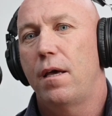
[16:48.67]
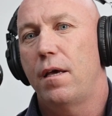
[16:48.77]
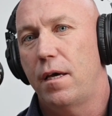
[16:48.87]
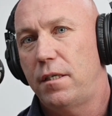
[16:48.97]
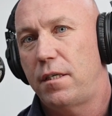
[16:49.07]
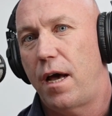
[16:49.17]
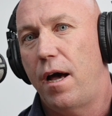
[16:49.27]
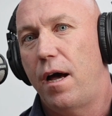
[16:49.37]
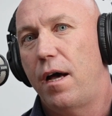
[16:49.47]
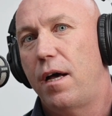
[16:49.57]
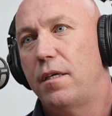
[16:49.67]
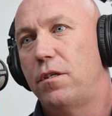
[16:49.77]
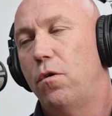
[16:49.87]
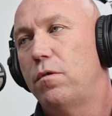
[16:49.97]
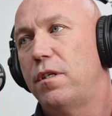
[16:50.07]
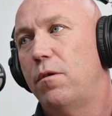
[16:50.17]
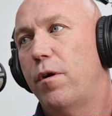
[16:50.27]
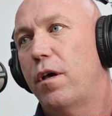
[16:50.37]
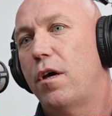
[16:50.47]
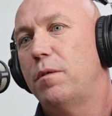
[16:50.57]
Yes, so all steel
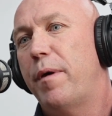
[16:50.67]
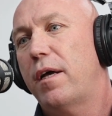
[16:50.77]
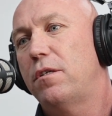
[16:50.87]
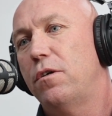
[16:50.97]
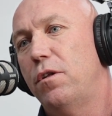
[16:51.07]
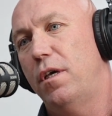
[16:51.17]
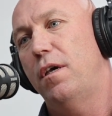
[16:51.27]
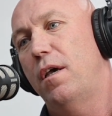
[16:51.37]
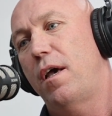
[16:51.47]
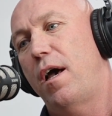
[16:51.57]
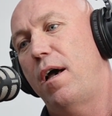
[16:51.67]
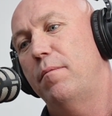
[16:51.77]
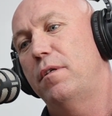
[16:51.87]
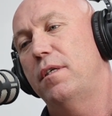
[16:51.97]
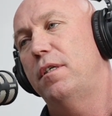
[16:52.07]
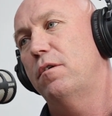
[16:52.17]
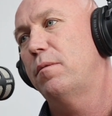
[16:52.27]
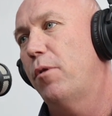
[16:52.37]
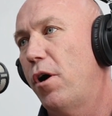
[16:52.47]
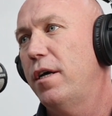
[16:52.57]
work goes back to the steel
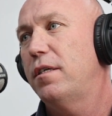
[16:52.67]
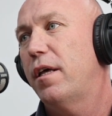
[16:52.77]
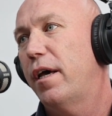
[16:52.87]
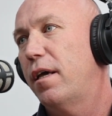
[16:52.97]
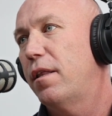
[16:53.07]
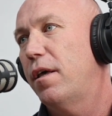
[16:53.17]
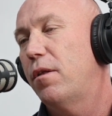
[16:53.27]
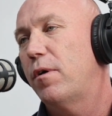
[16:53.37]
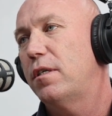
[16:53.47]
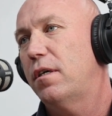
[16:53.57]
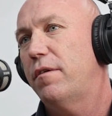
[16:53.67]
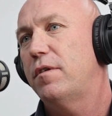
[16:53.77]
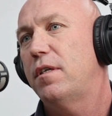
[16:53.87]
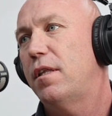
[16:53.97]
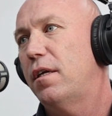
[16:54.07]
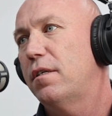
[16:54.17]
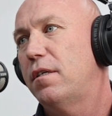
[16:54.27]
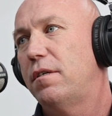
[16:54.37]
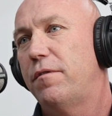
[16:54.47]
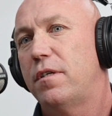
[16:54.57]
suppliers. They're the ones that give us the
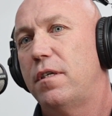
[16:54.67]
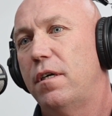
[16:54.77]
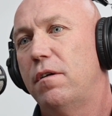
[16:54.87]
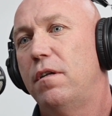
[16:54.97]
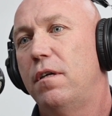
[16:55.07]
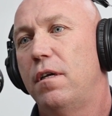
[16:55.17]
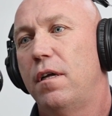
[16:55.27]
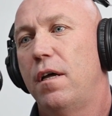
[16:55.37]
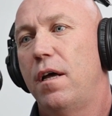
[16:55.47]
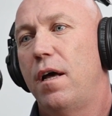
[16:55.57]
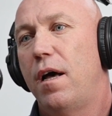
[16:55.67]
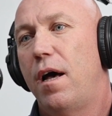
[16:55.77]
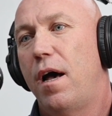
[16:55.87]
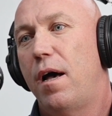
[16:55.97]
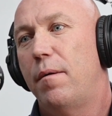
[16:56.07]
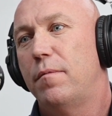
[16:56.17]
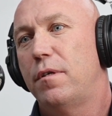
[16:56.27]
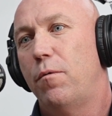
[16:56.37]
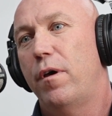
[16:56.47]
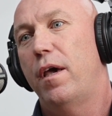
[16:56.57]
thicknesses for the steel.
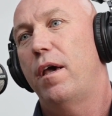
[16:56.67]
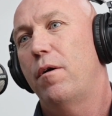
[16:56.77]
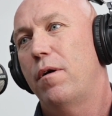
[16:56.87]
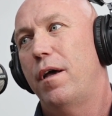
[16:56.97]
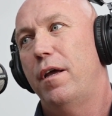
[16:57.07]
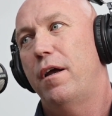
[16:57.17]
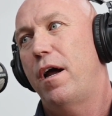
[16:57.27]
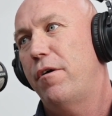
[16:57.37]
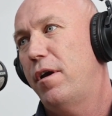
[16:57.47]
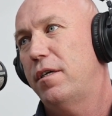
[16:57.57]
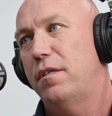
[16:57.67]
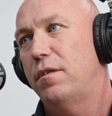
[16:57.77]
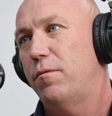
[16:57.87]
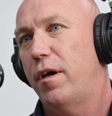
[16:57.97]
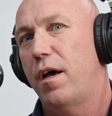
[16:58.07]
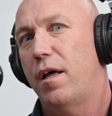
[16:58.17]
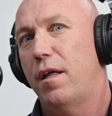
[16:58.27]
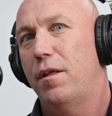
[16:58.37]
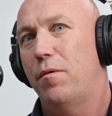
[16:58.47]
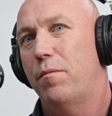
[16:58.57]
So we are, in essence, we
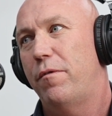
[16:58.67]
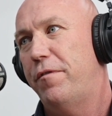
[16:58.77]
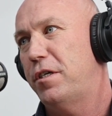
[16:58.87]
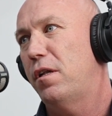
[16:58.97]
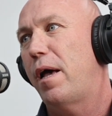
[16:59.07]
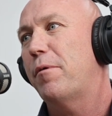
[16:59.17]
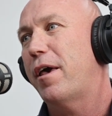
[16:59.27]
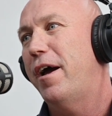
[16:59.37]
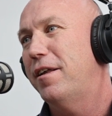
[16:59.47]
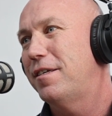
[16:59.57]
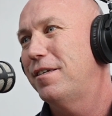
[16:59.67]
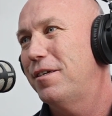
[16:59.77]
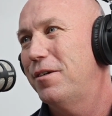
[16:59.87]
are professional applicators.